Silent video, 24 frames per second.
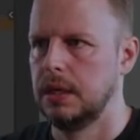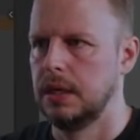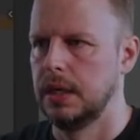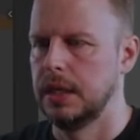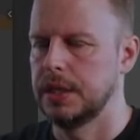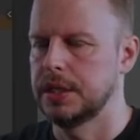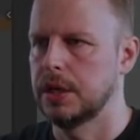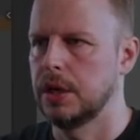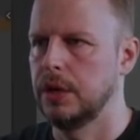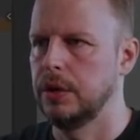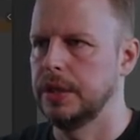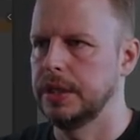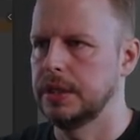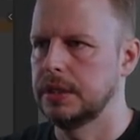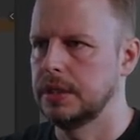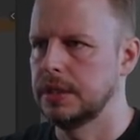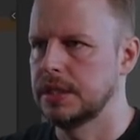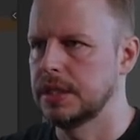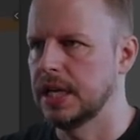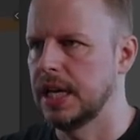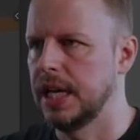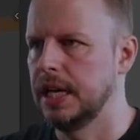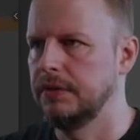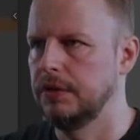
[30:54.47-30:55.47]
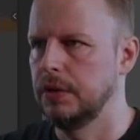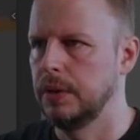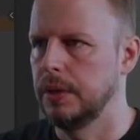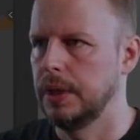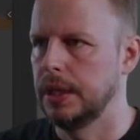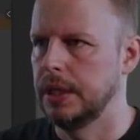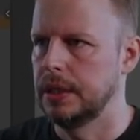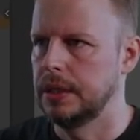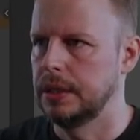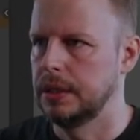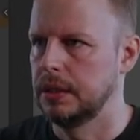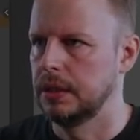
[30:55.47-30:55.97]
let's go into side view
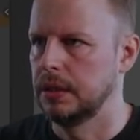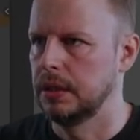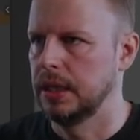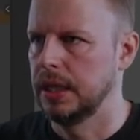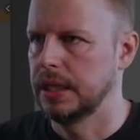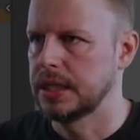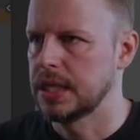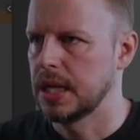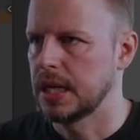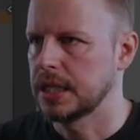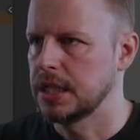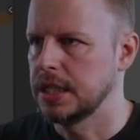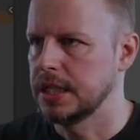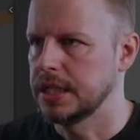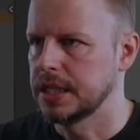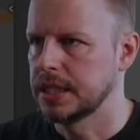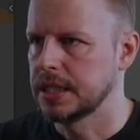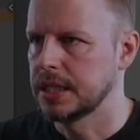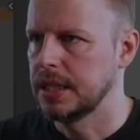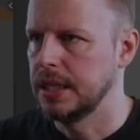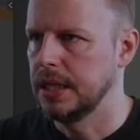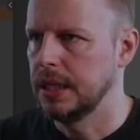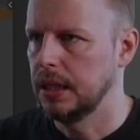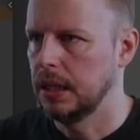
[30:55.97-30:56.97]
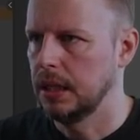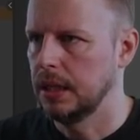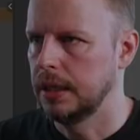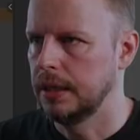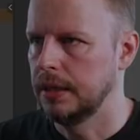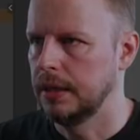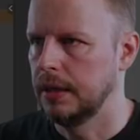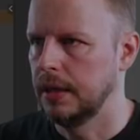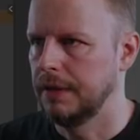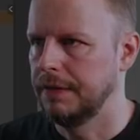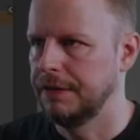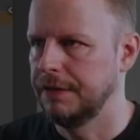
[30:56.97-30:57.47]
here. Let's actually steal a
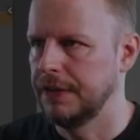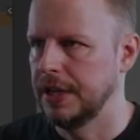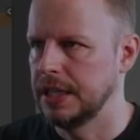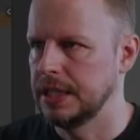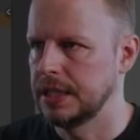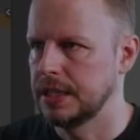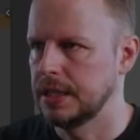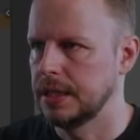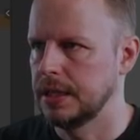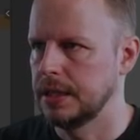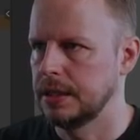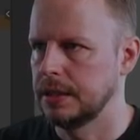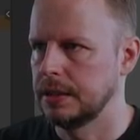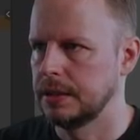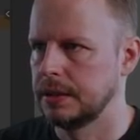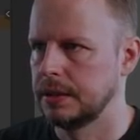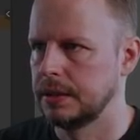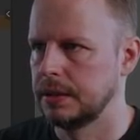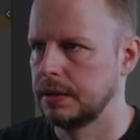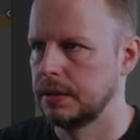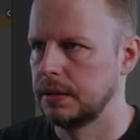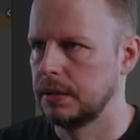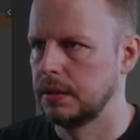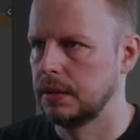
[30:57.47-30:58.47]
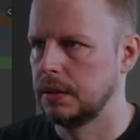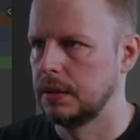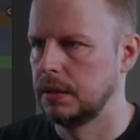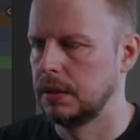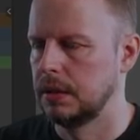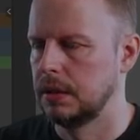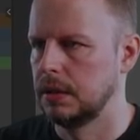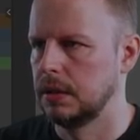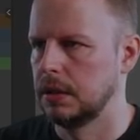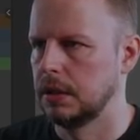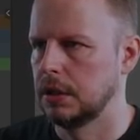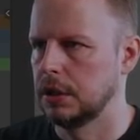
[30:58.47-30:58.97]
face here.
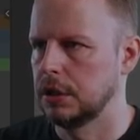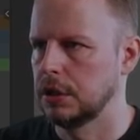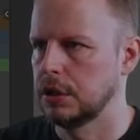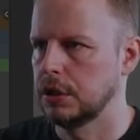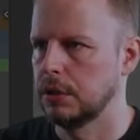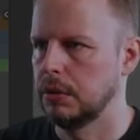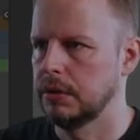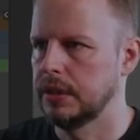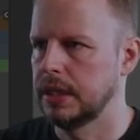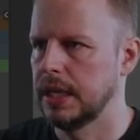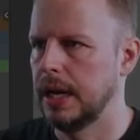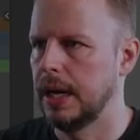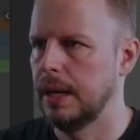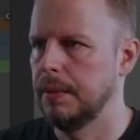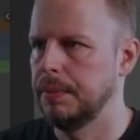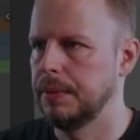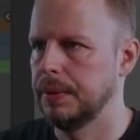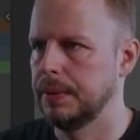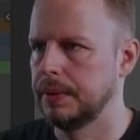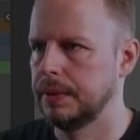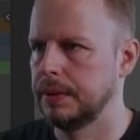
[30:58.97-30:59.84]
Control Tab.